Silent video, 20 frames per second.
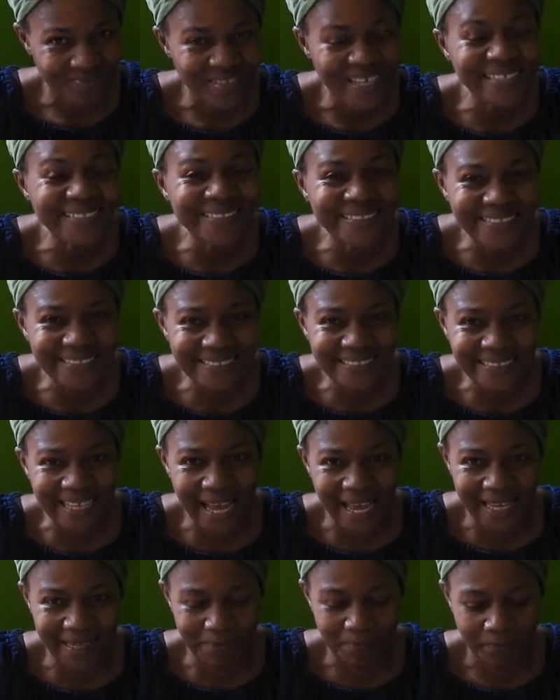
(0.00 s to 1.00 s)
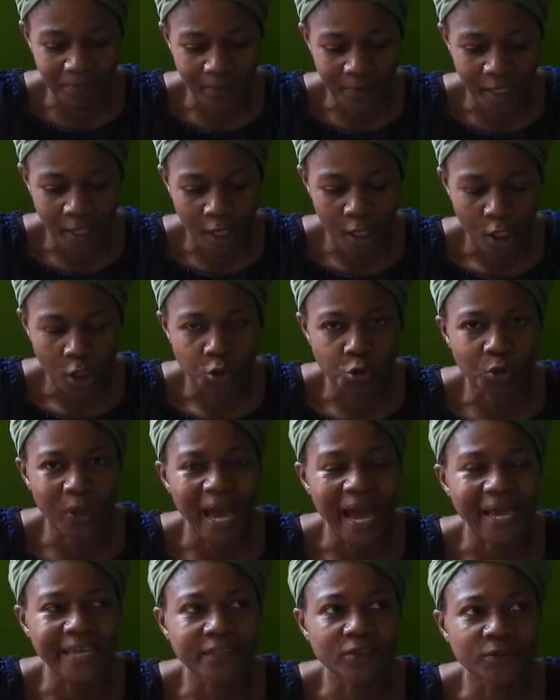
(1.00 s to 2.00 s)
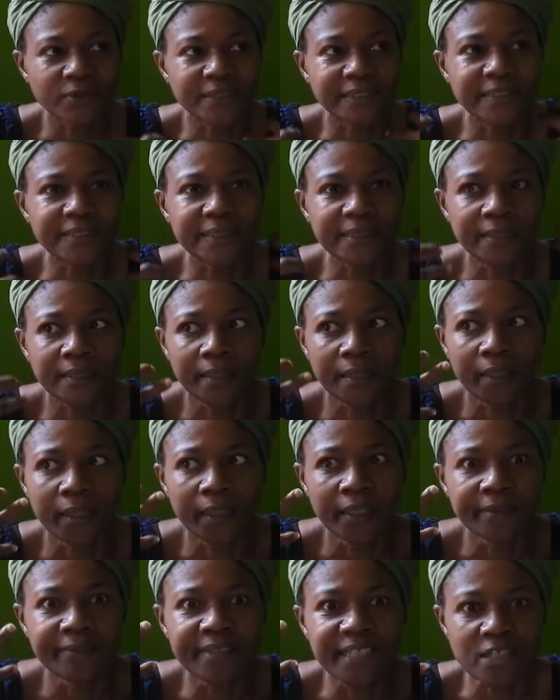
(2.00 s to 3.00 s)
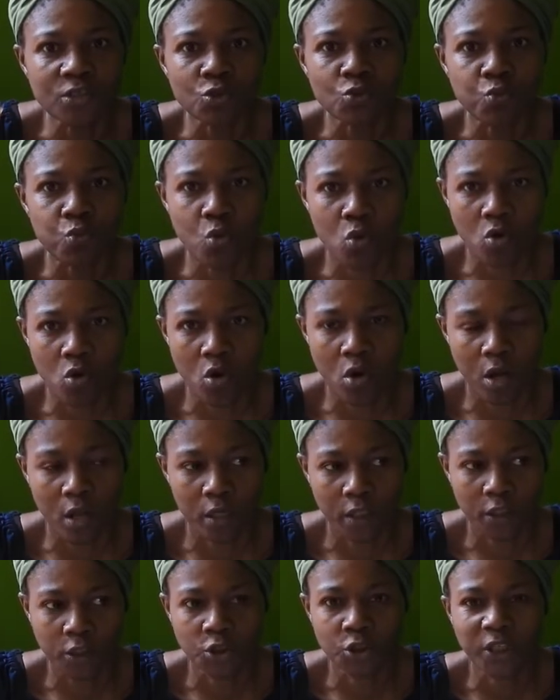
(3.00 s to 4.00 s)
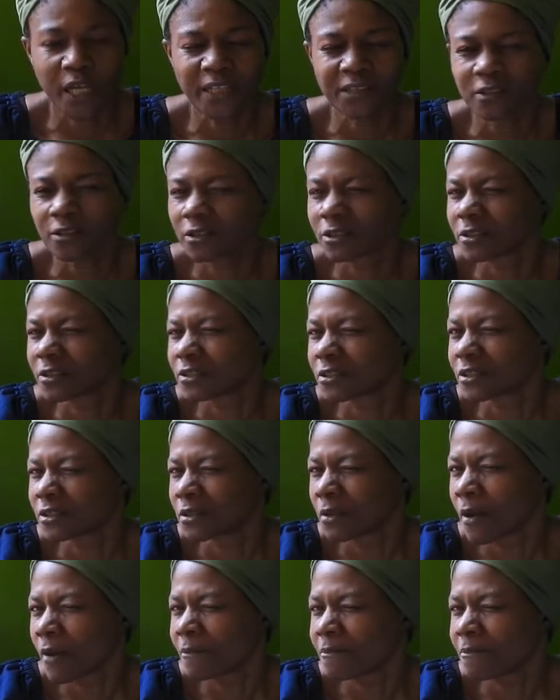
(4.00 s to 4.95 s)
in this time, so that I could see this world transform